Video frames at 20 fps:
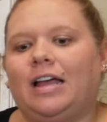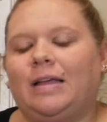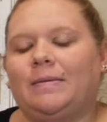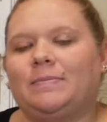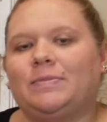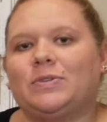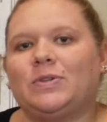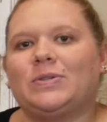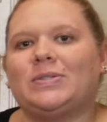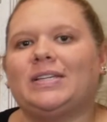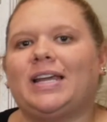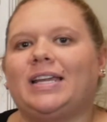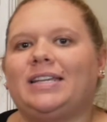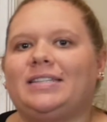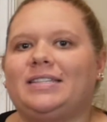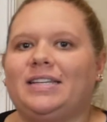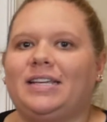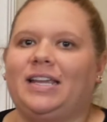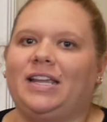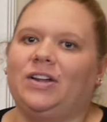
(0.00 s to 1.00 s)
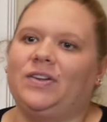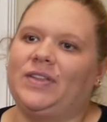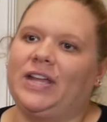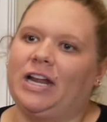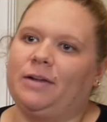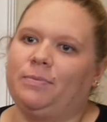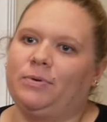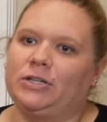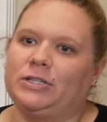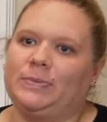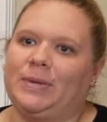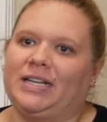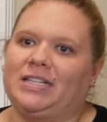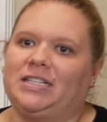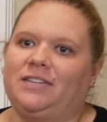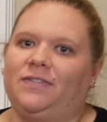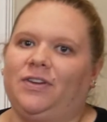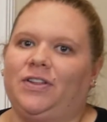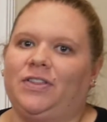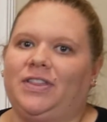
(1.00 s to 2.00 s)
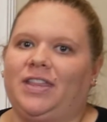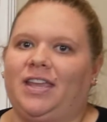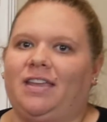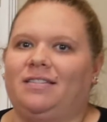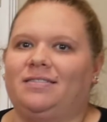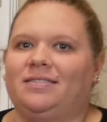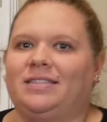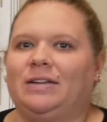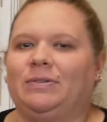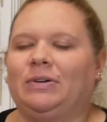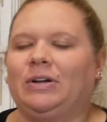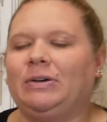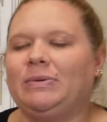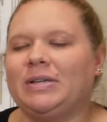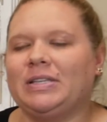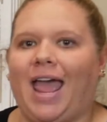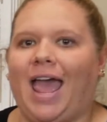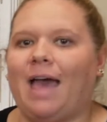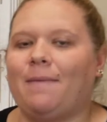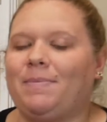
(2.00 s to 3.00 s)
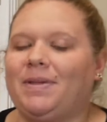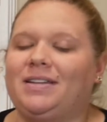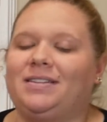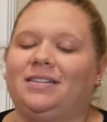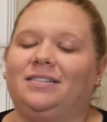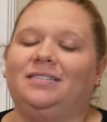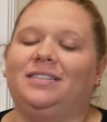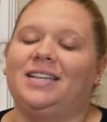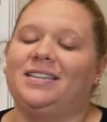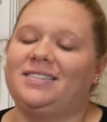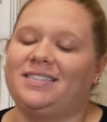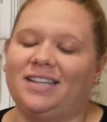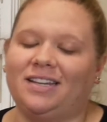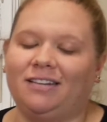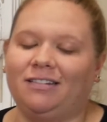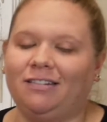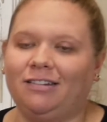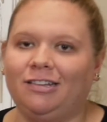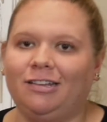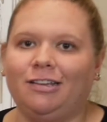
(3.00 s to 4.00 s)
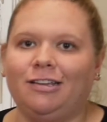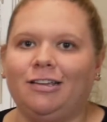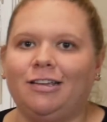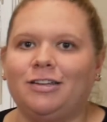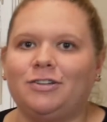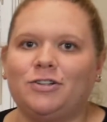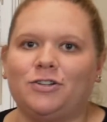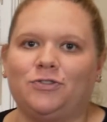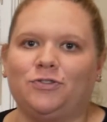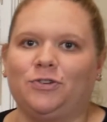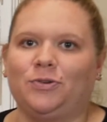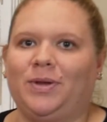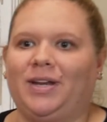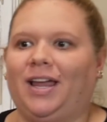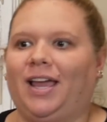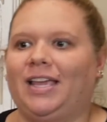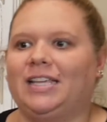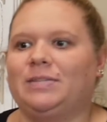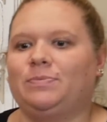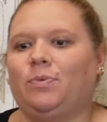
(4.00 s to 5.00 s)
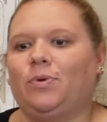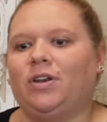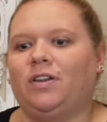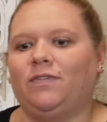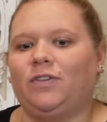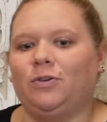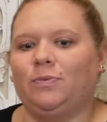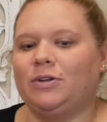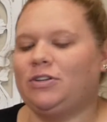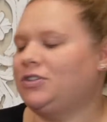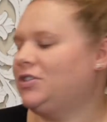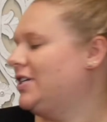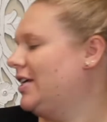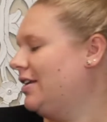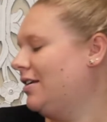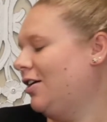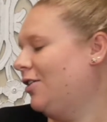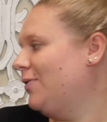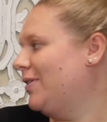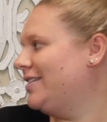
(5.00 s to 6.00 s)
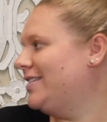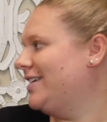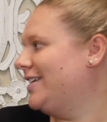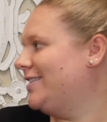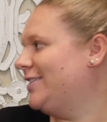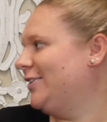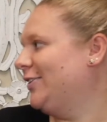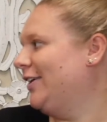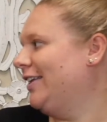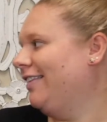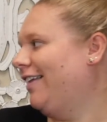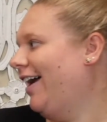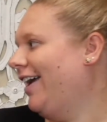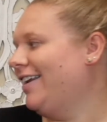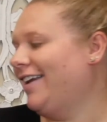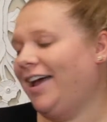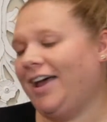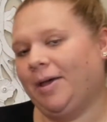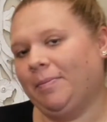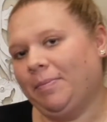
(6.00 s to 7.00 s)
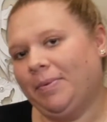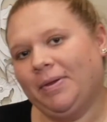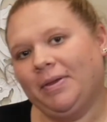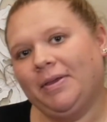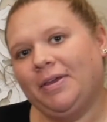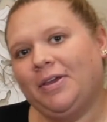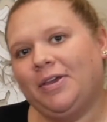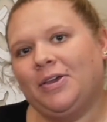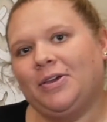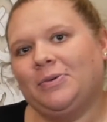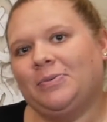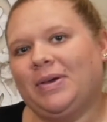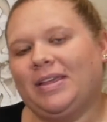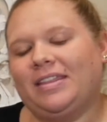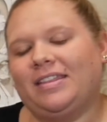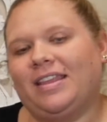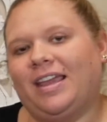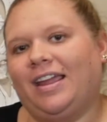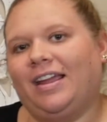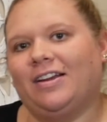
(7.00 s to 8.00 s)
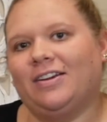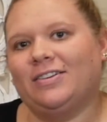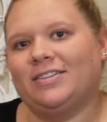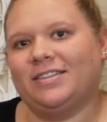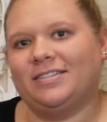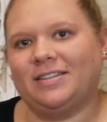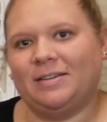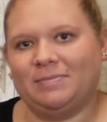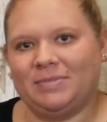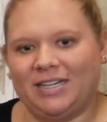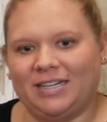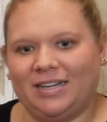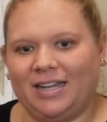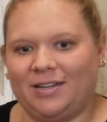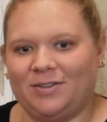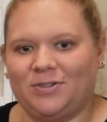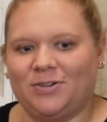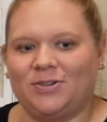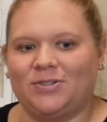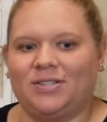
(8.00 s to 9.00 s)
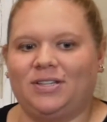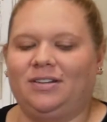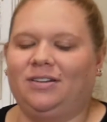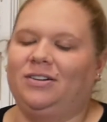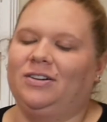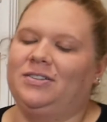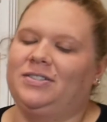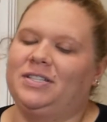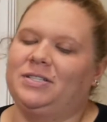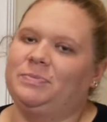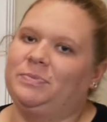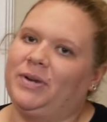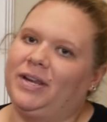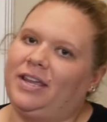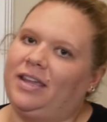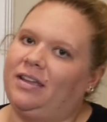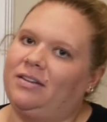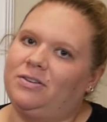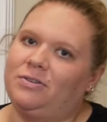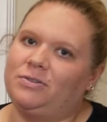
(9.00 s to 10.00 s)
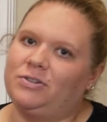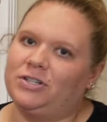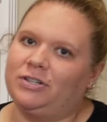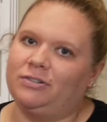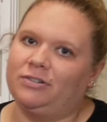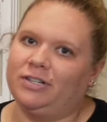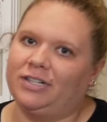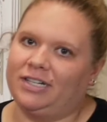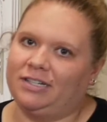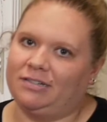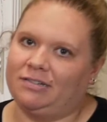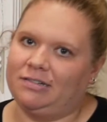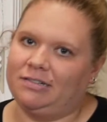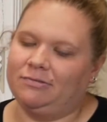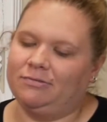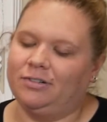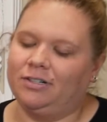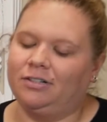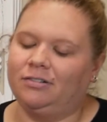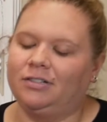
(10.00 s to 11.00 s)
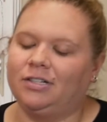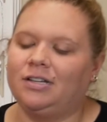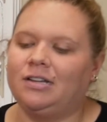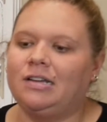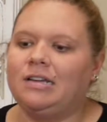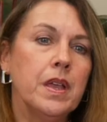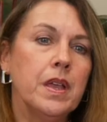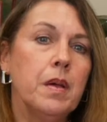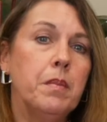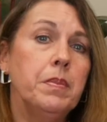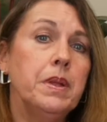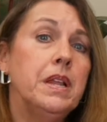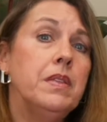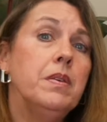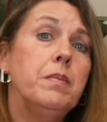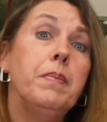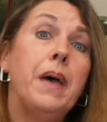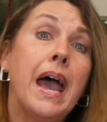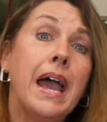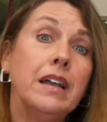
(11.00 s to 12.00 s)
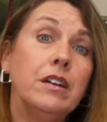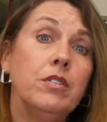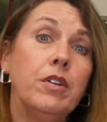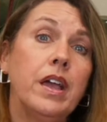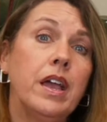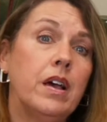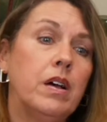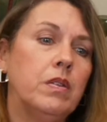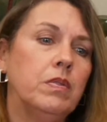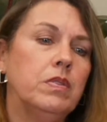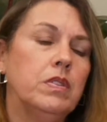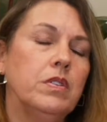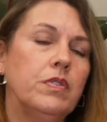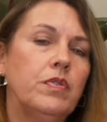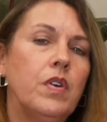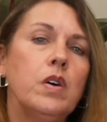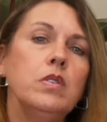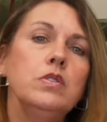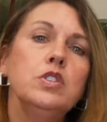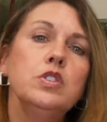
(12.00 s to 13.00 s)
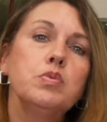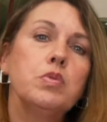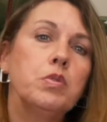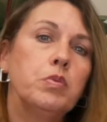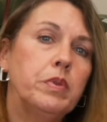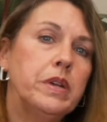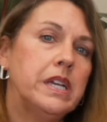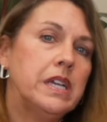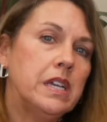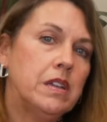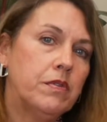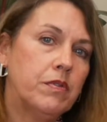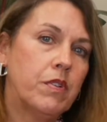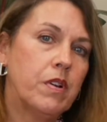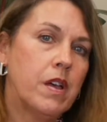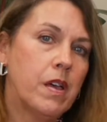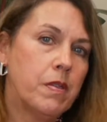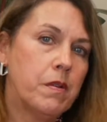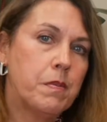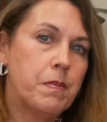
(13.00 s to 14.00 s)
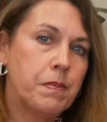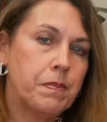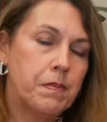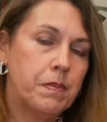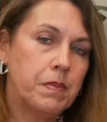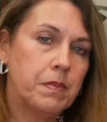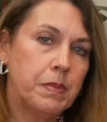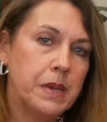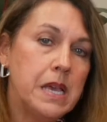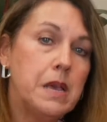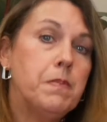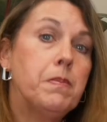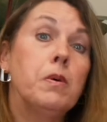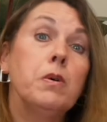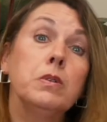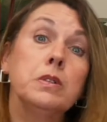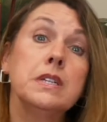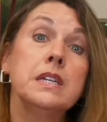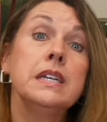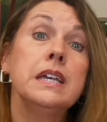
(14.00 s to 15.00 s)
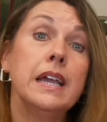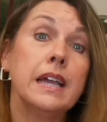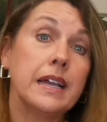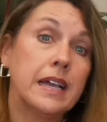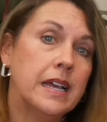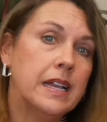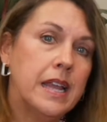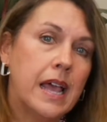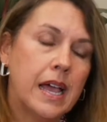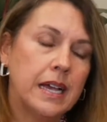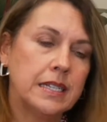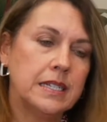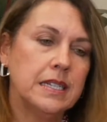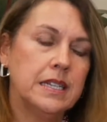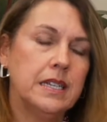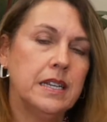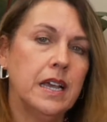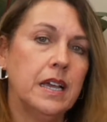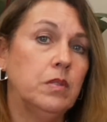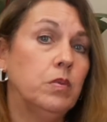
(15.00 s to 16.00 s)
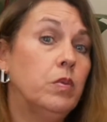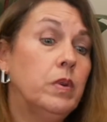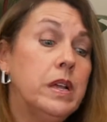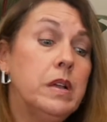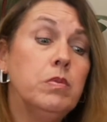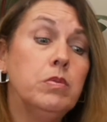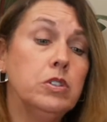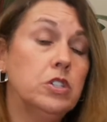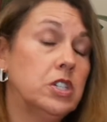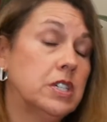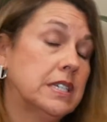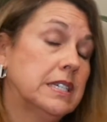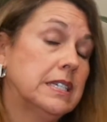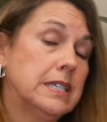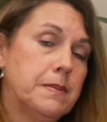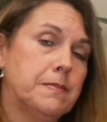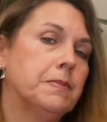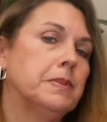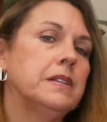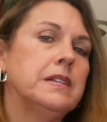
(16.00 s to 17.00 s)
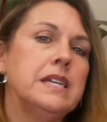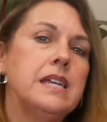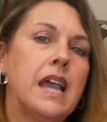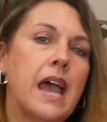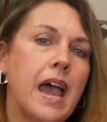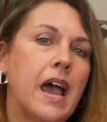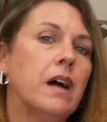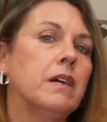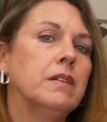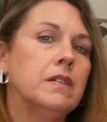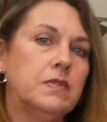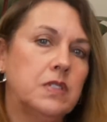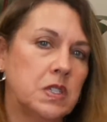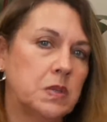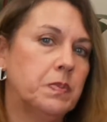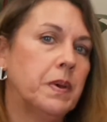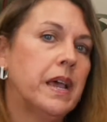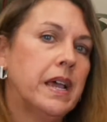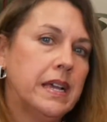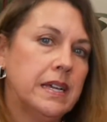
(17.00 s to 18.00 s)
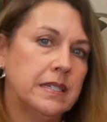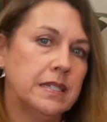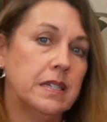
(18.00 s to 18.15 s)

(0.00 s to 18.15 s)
So it's nice to hear their perspective on things, and they were always happy to listen to Drew and I's point of view, which didn't always necessarily line up with theirs as empty nesters and ours as bringing new children into the world. But in the background, the phones were ringing for other people to get connected, and we were just simply out of space.